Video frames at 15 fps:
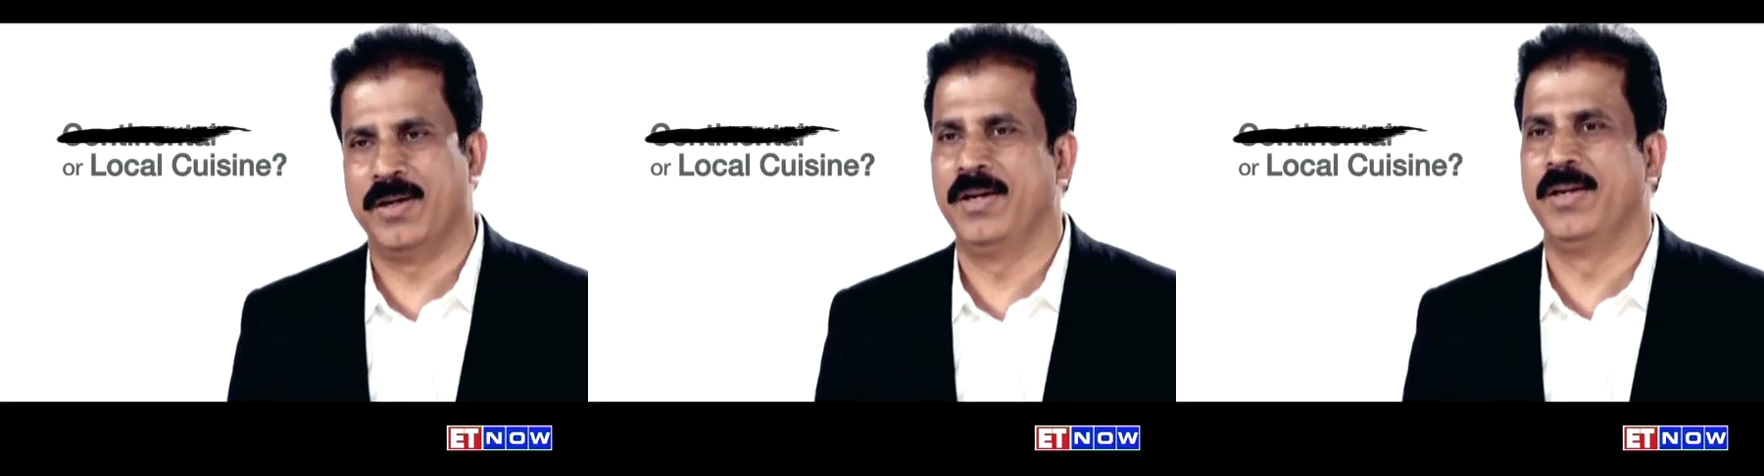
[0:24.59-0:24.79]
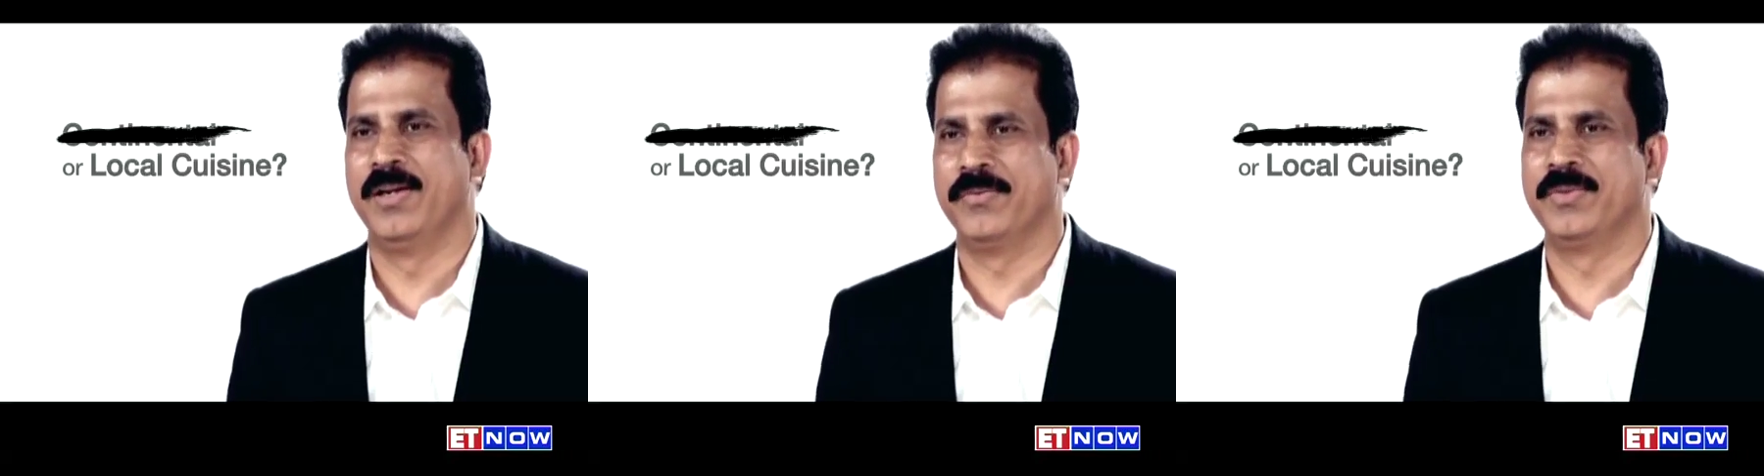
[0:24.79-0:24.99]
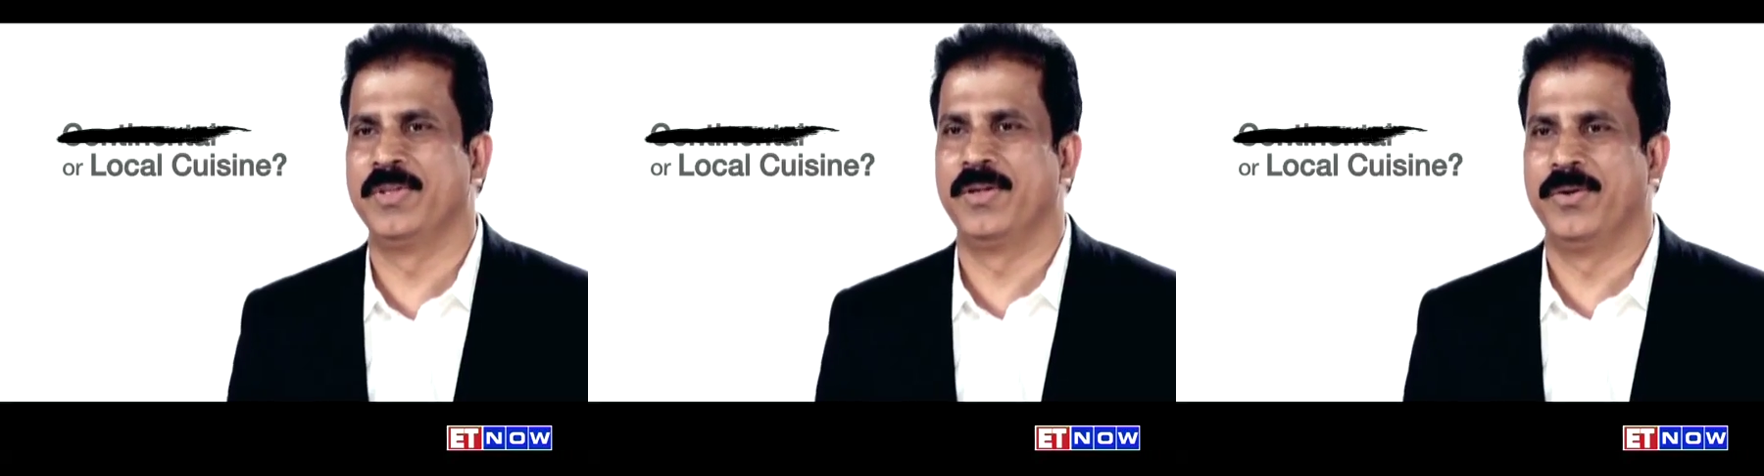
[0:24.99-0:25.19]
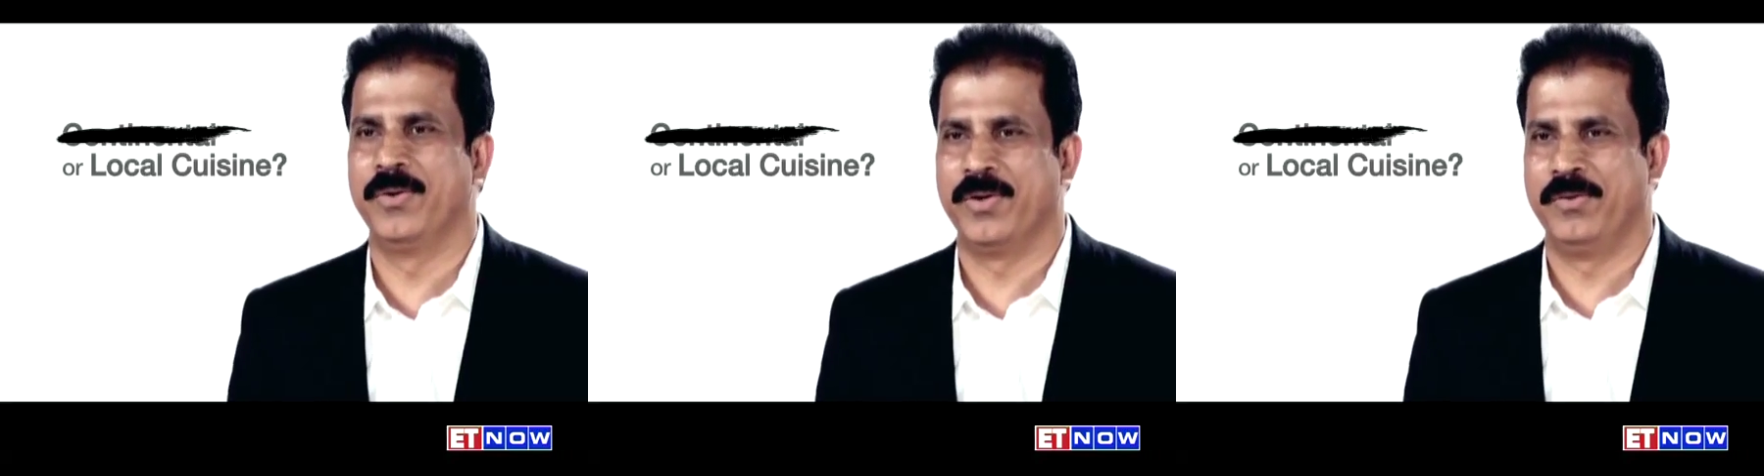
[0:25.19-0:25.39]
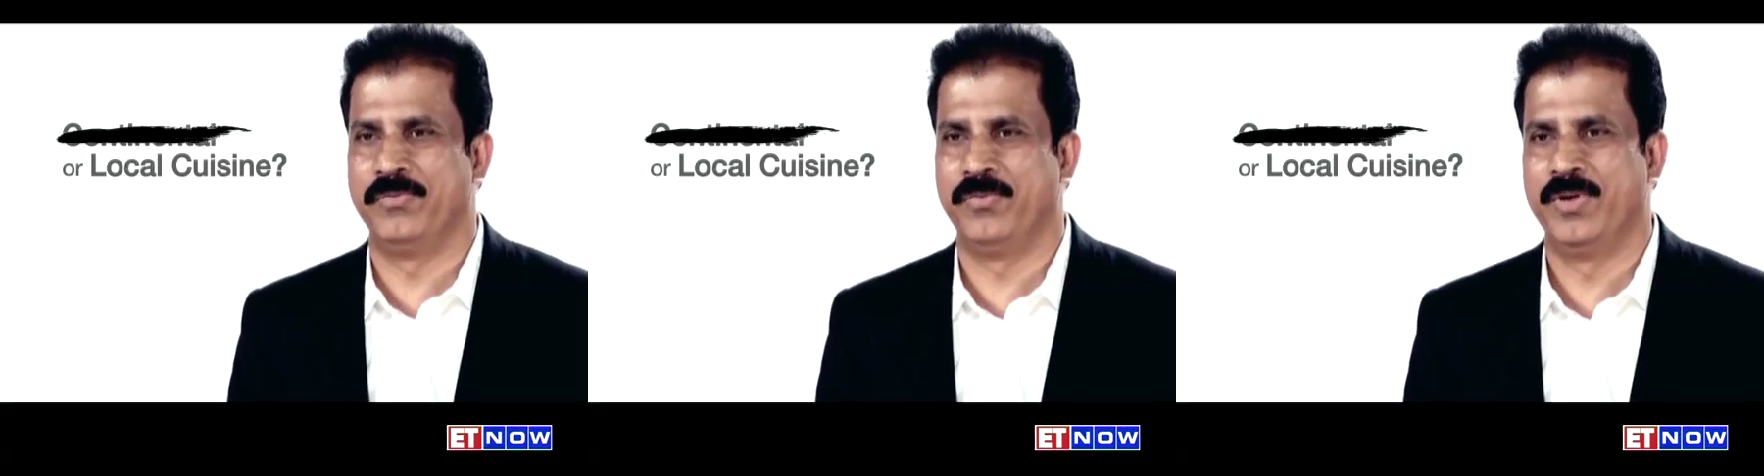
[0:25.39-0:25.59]
I love the
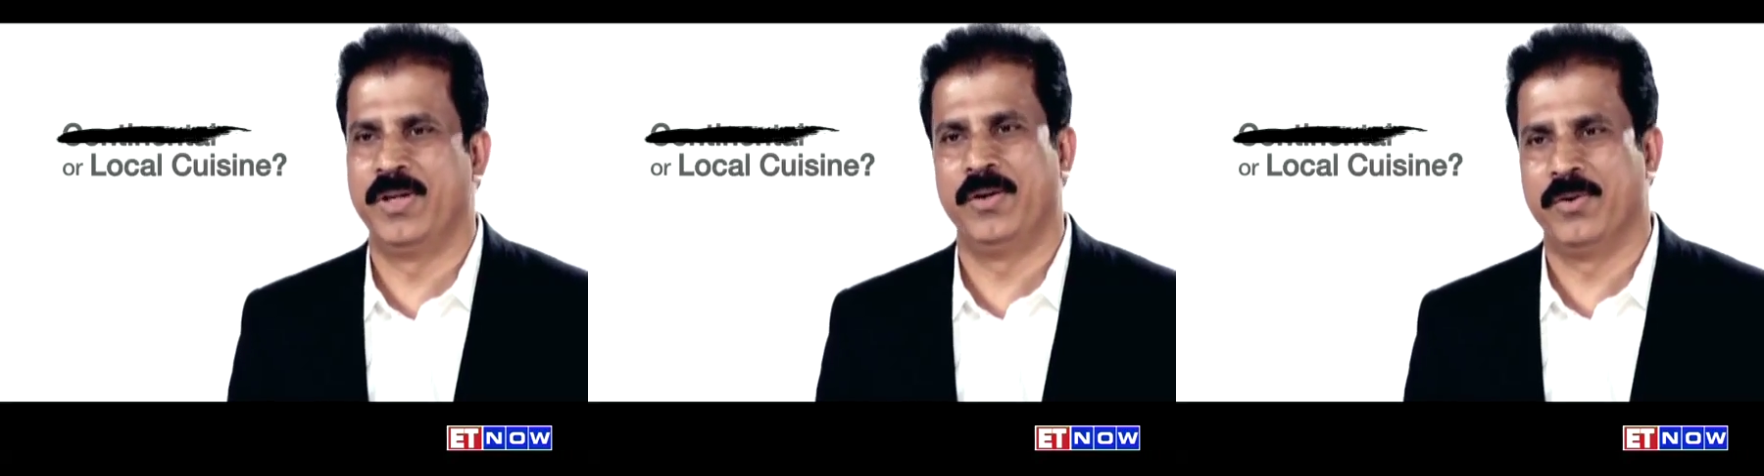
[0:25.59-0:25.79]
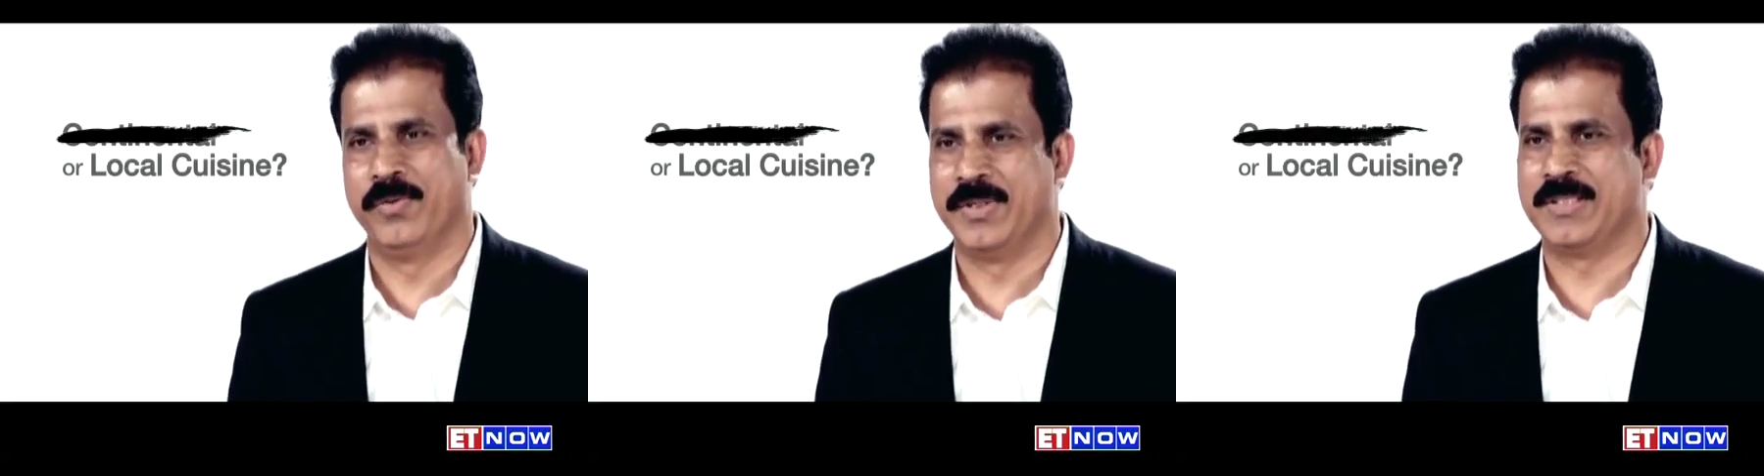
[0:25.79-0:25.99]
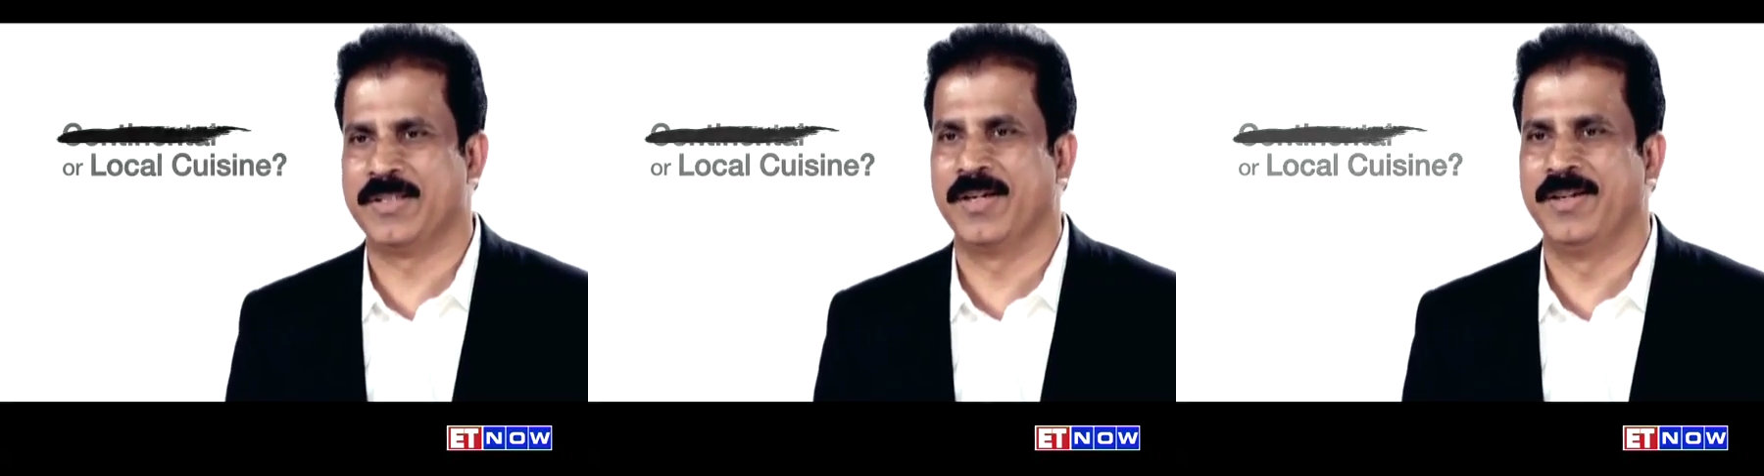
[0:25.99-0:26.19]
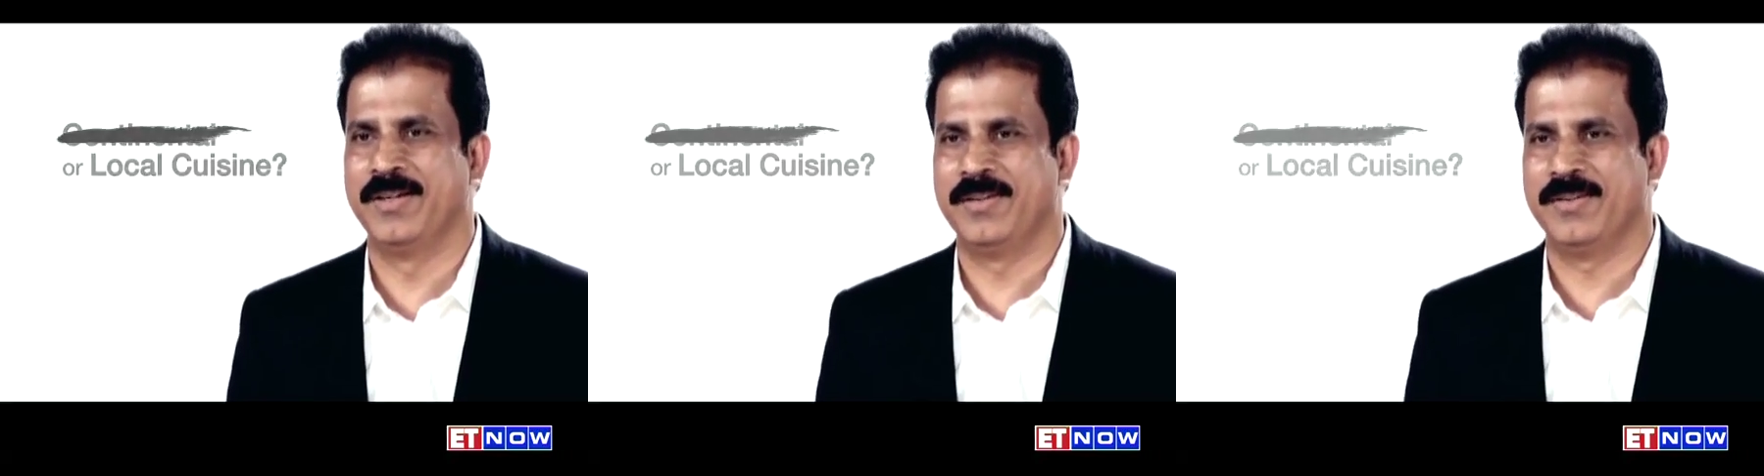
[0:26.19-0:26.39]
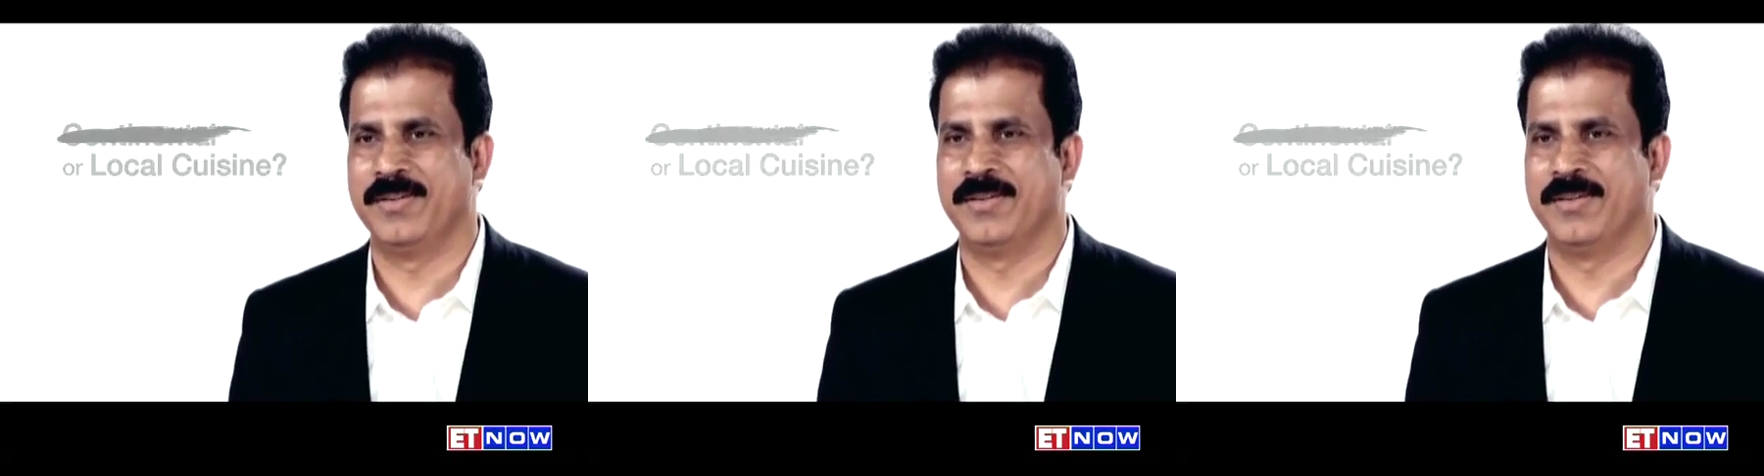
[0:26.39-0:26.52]
local food, I always try it.